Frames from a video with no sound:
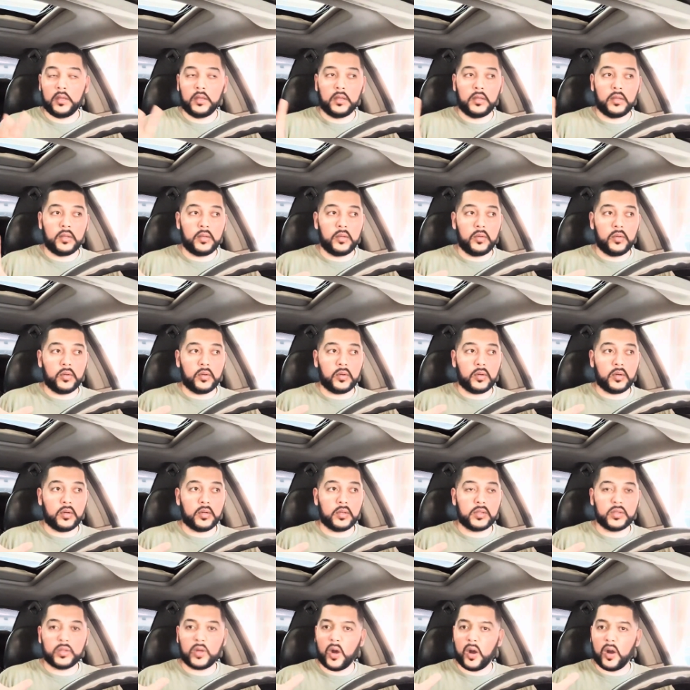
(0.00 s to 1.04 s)
you know, or
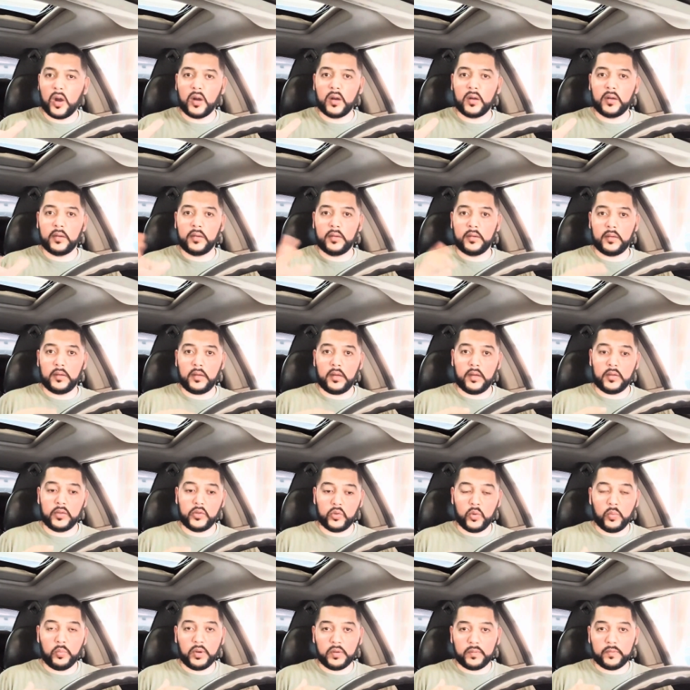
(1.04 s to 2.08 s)
a Scar
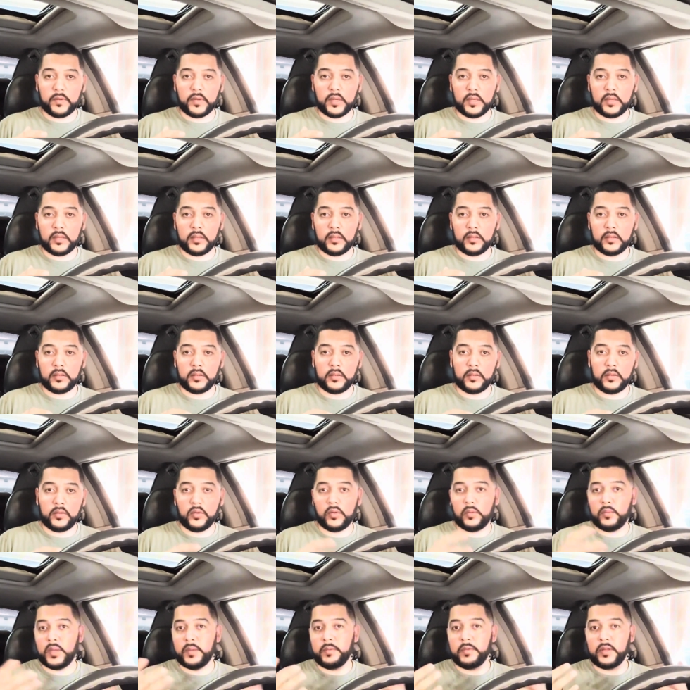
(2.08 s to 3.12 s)
subwoofer, you
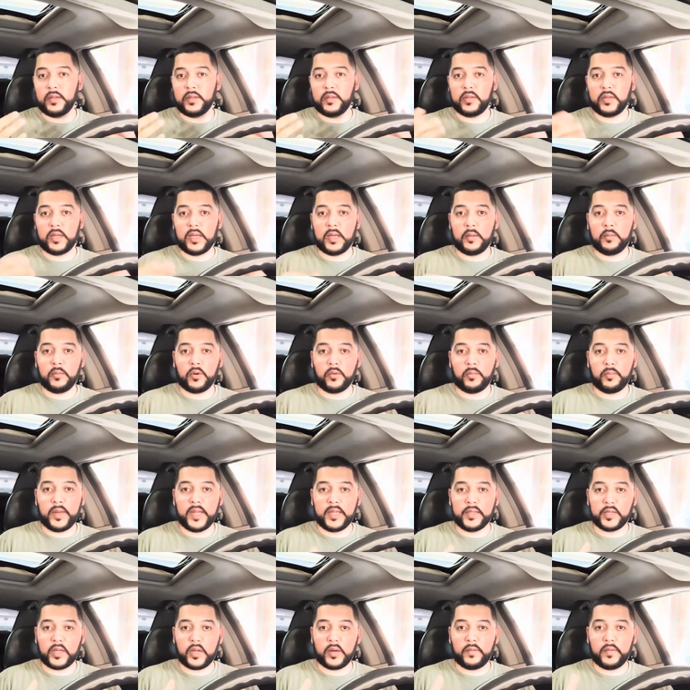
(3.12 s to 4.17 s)
know, maybe to get more
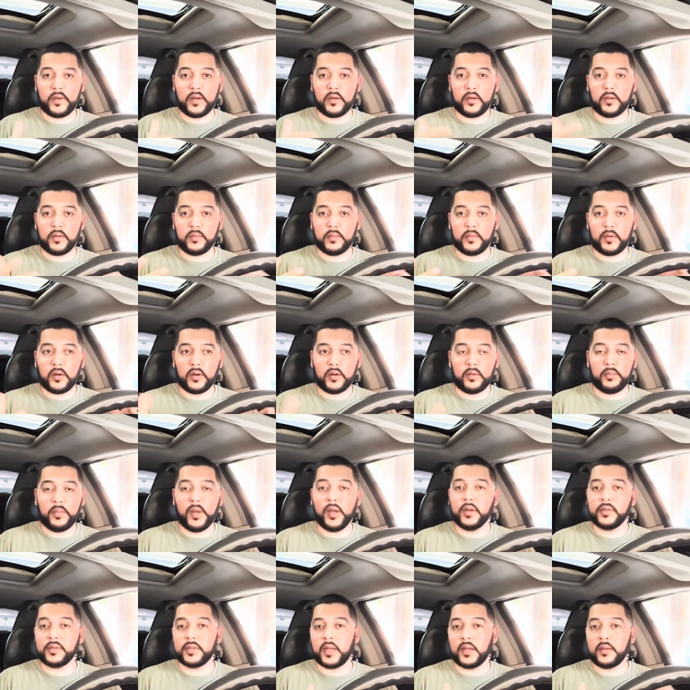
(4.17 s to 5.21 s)
bass out of it, or
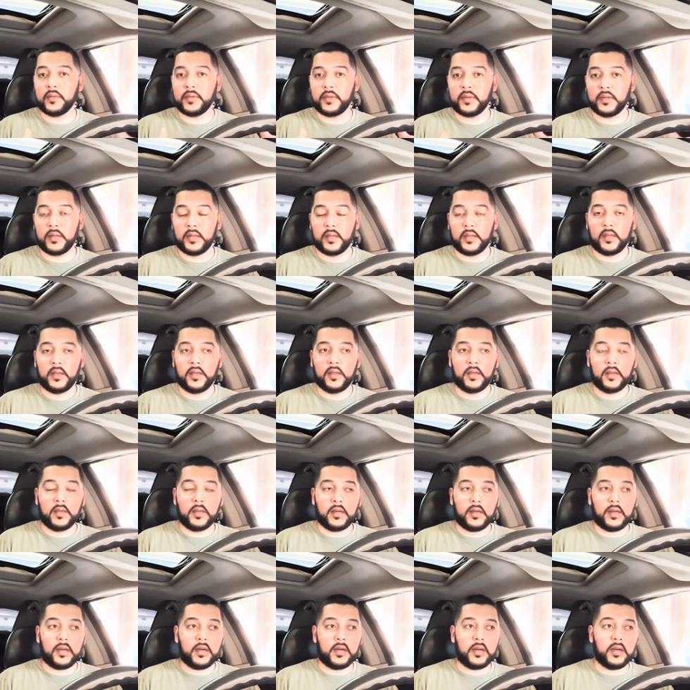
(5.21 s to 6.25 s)
better sound.
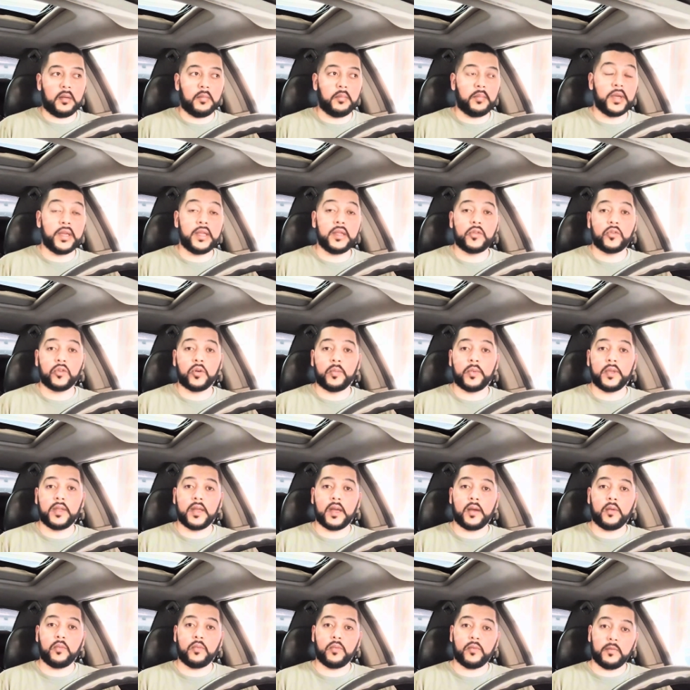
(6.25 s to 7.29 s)
But he told me
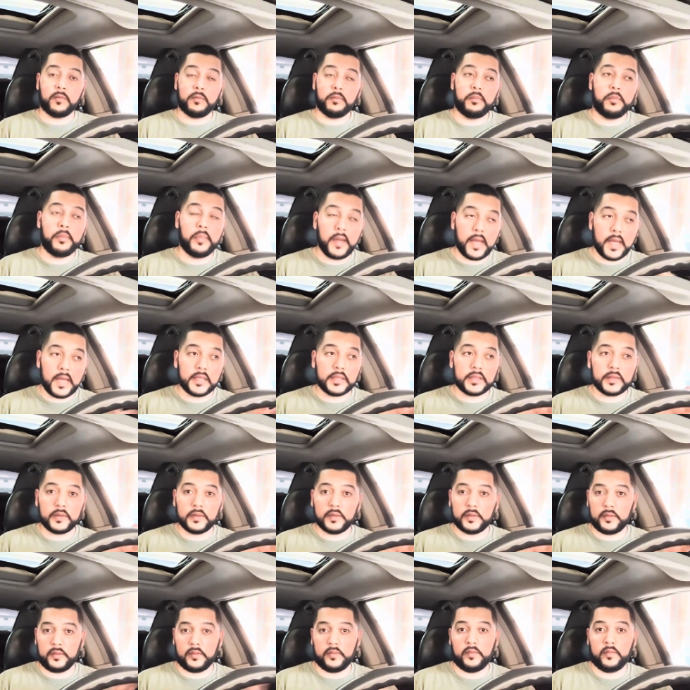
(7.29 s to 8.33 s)
that best
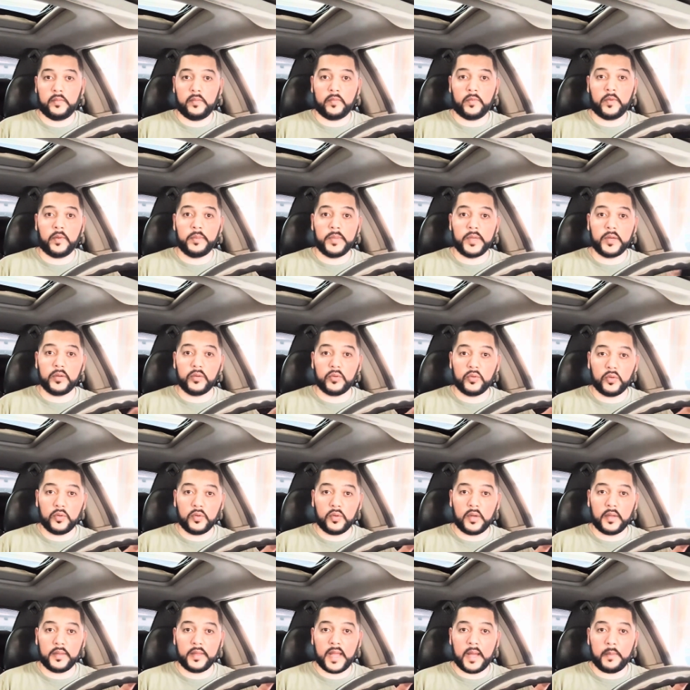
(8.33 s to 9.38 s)
for me to
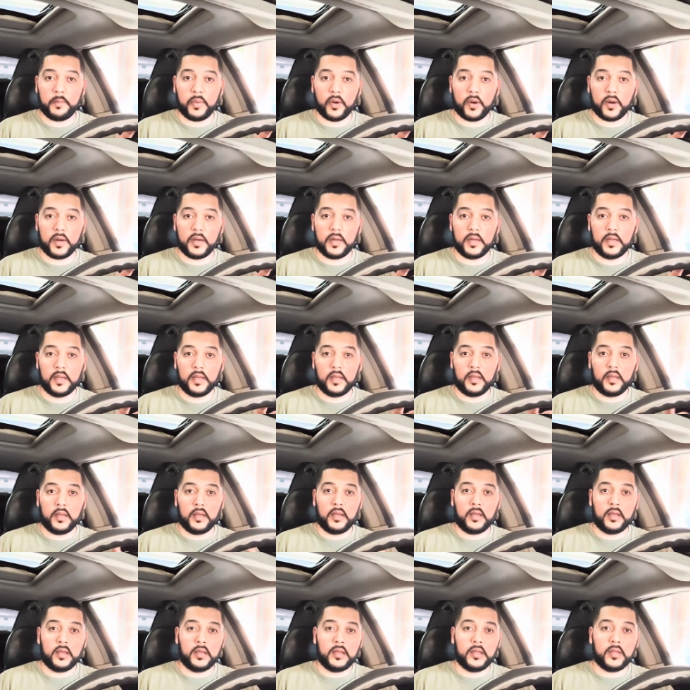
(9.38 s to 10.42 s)
do on that part,
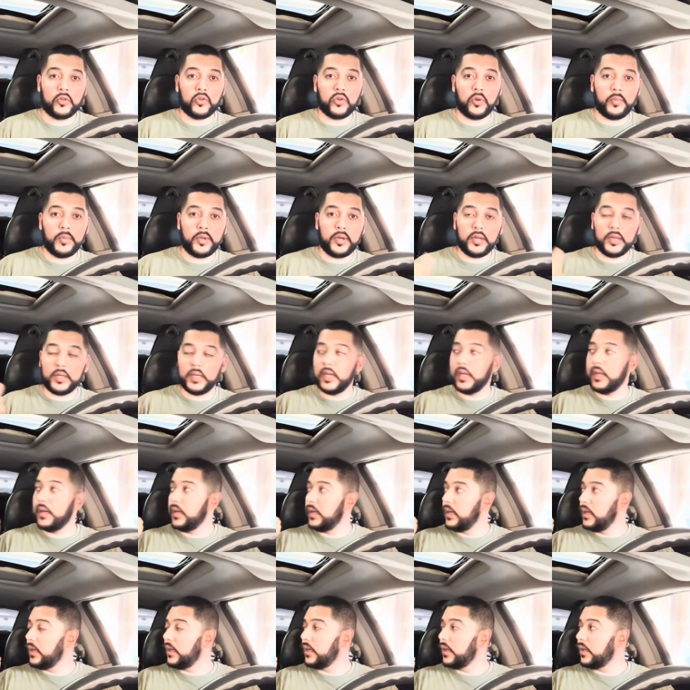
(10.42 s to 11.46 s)
he told me to get
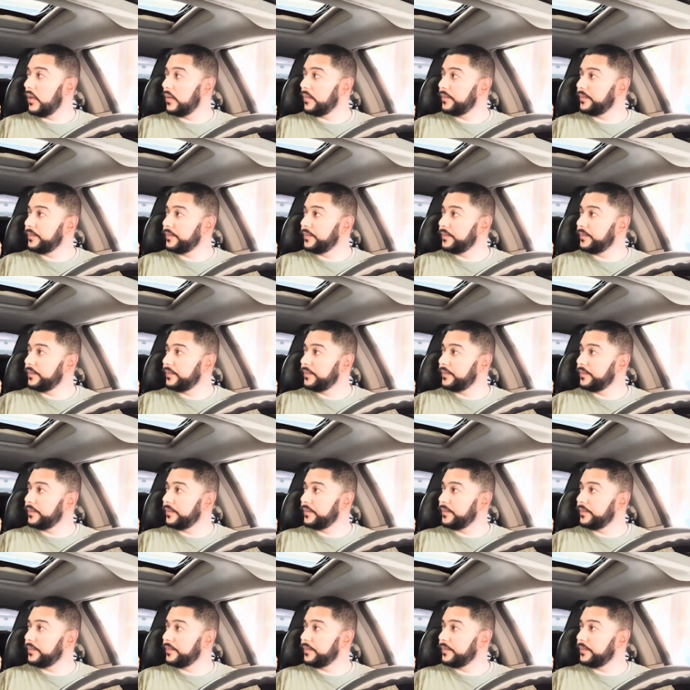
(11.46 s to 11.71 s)
a